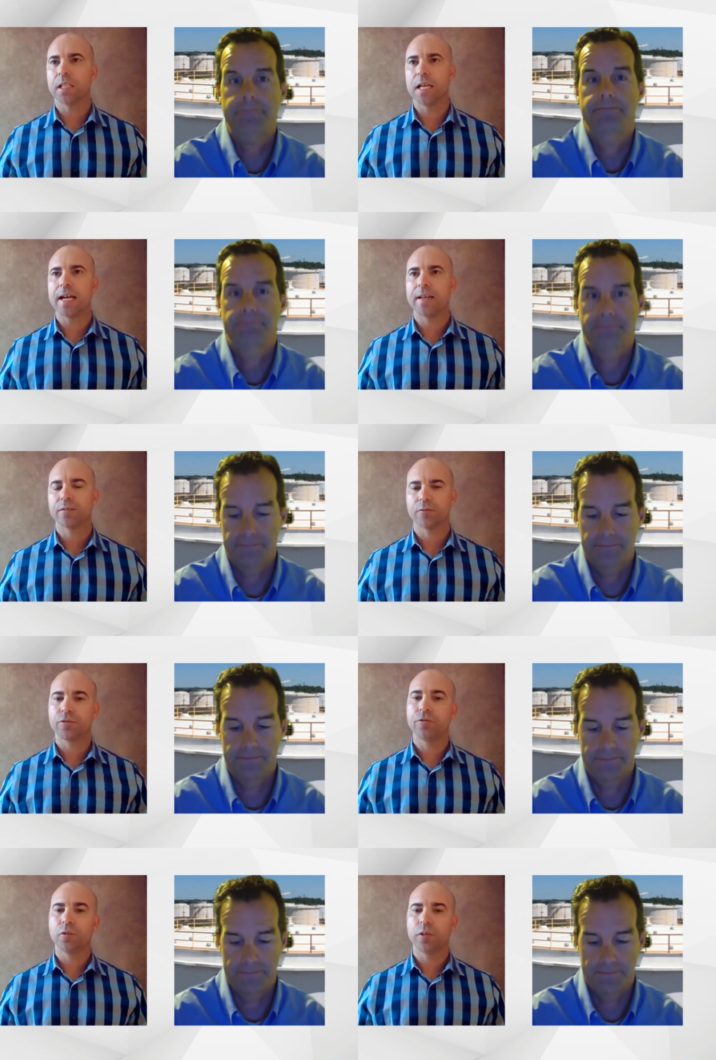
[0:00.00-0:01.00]
Speaker 1: to last. So
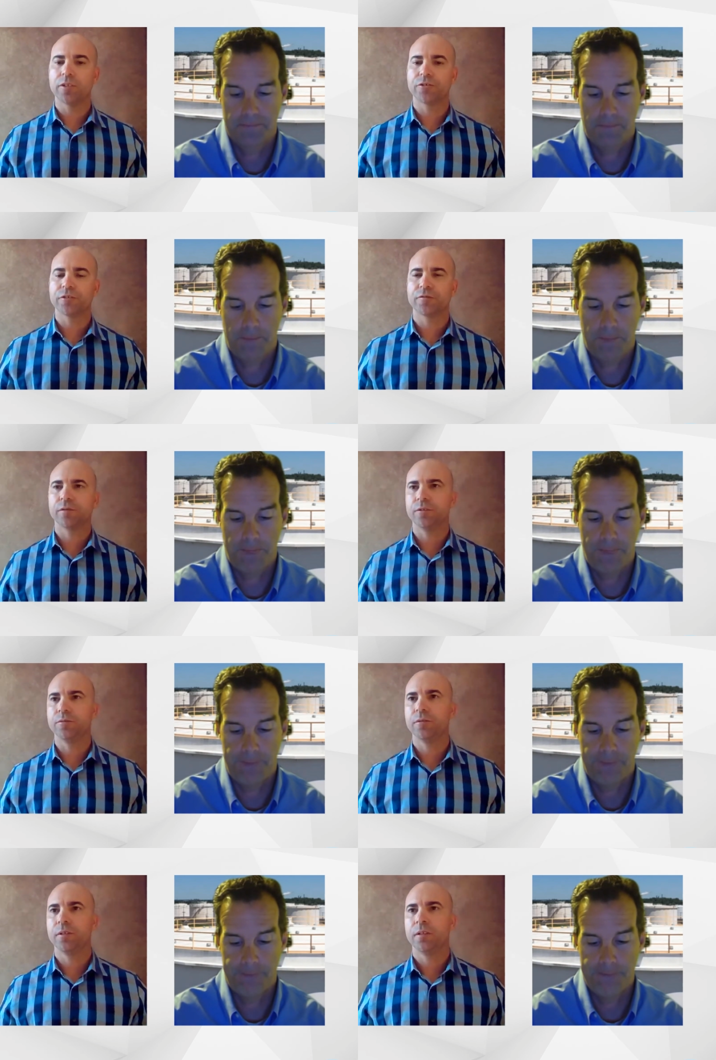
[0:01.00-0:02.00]
2 questions for
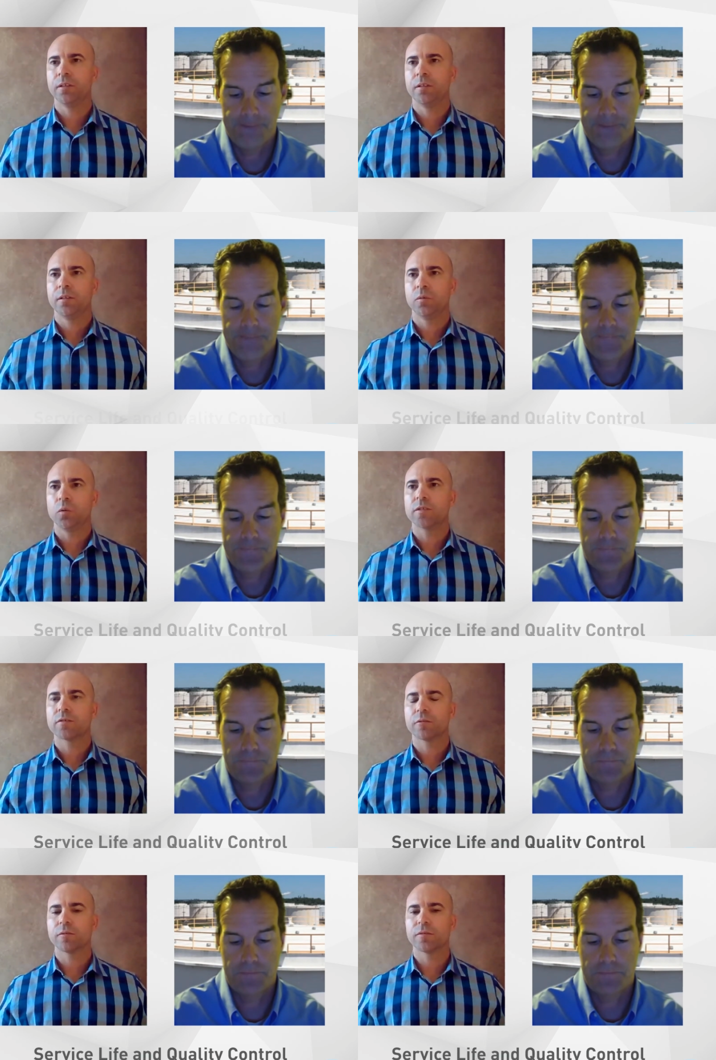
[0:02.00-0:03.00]
you. What
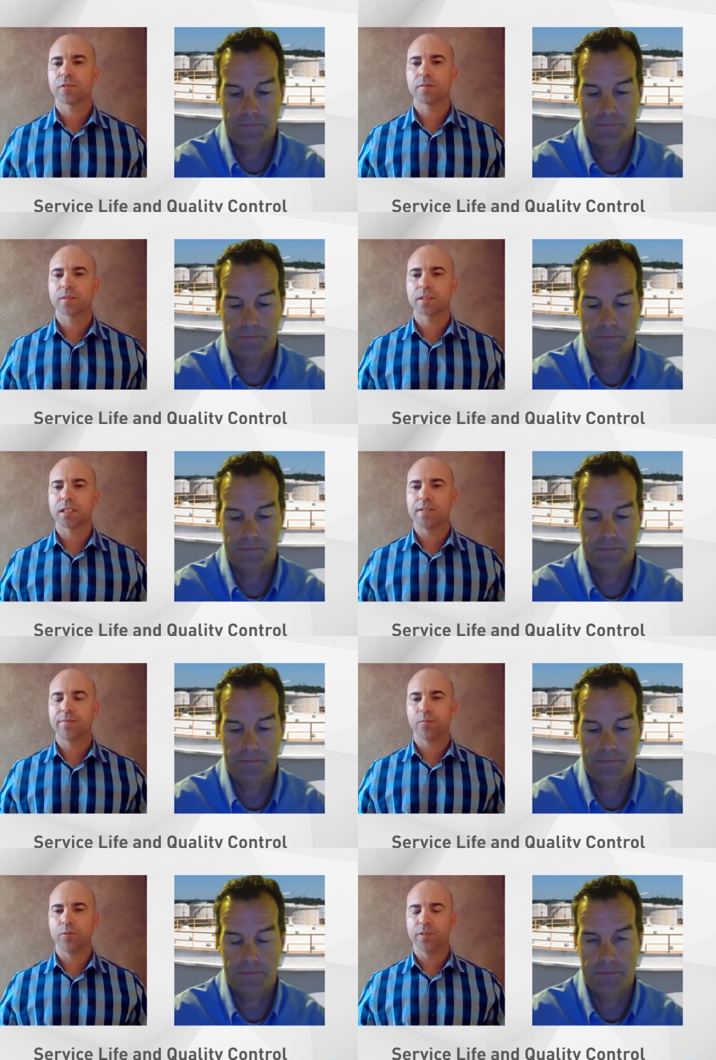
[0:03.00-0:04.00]
sort of service life
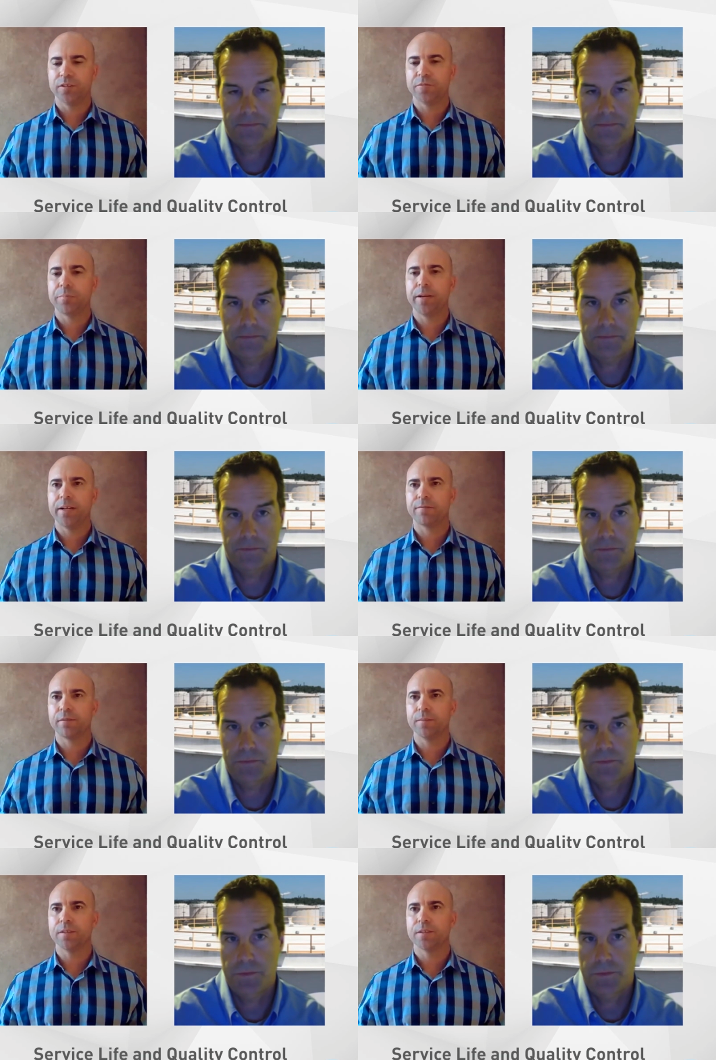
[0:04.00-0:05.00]
can we expect
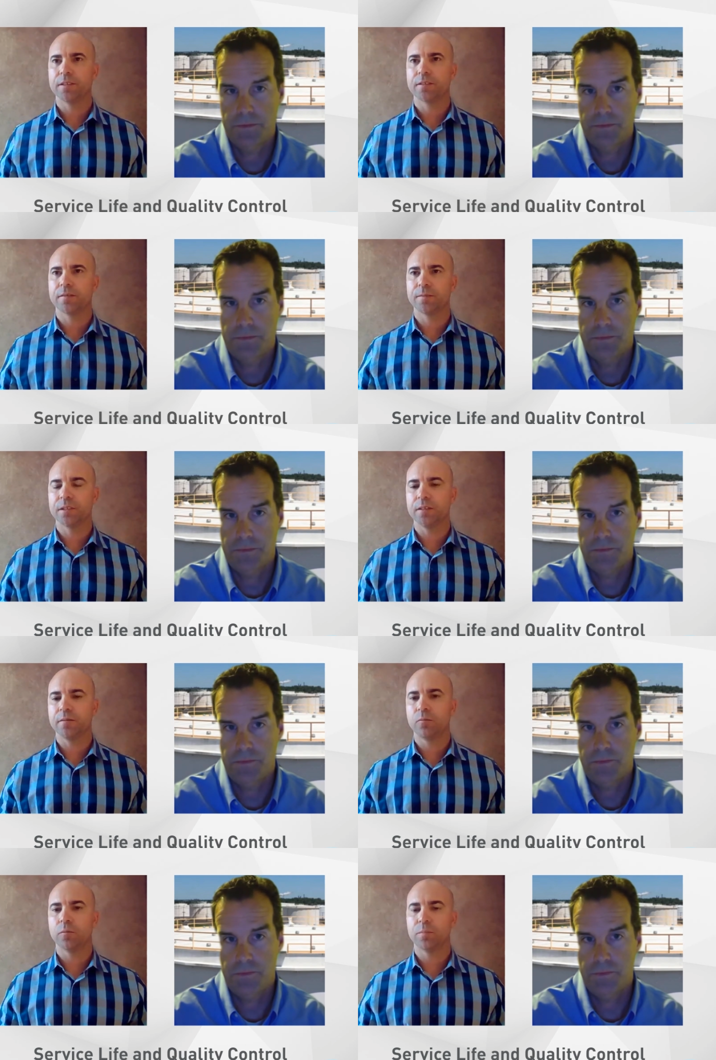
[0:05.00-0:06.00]
from the systems
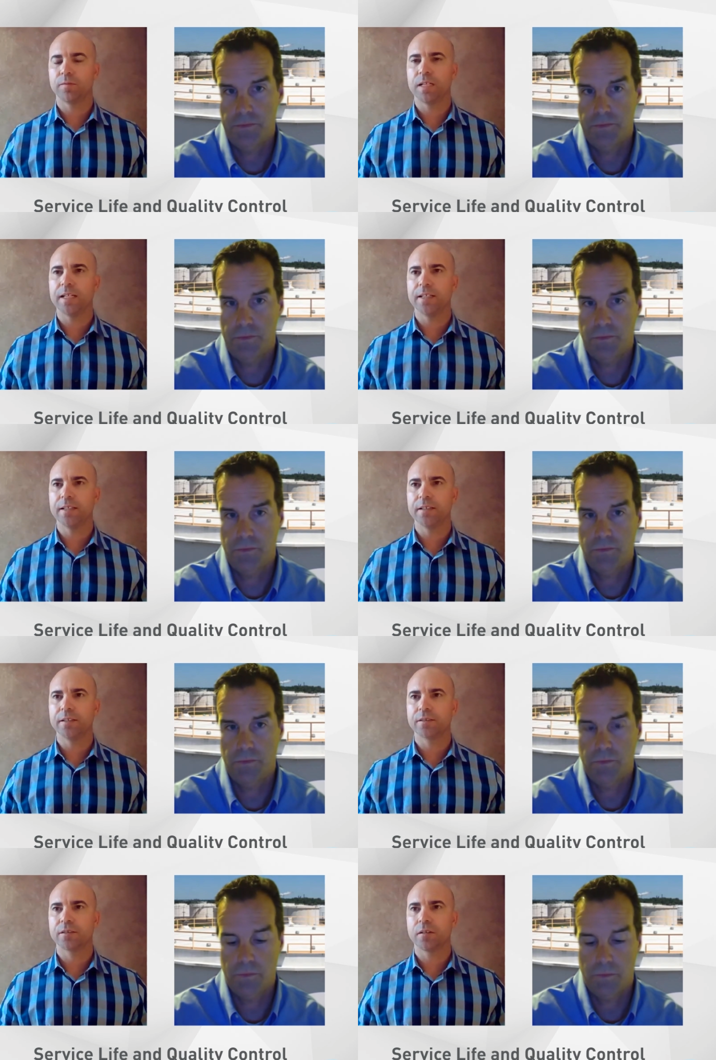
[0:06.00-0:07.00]
that were provided and
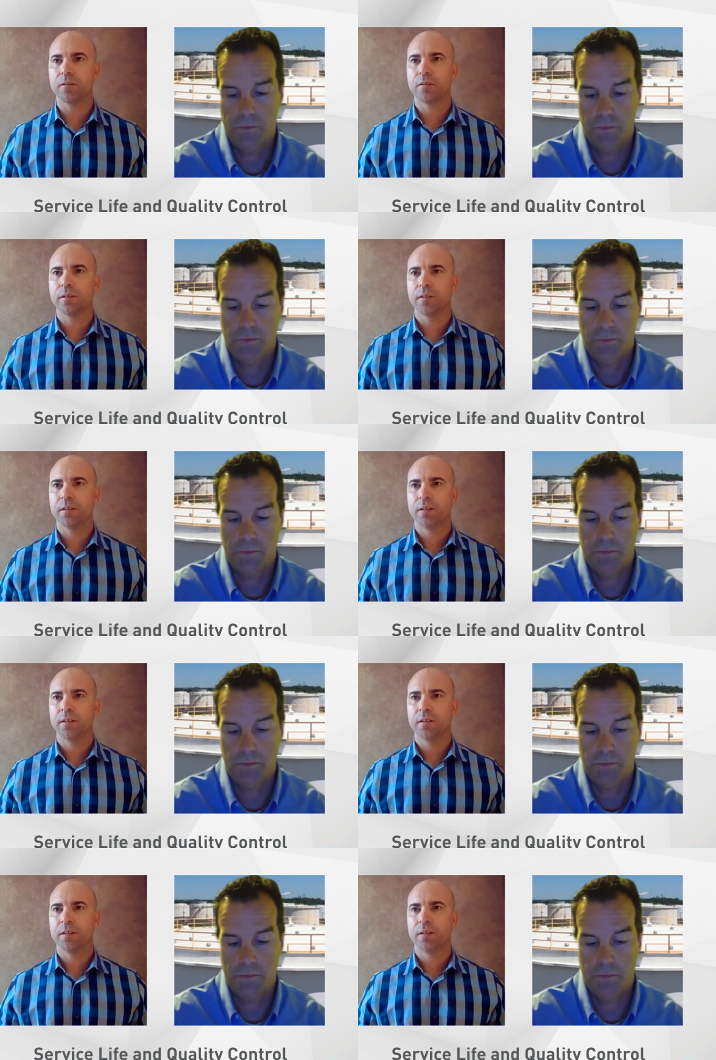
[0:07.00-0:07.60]
installed?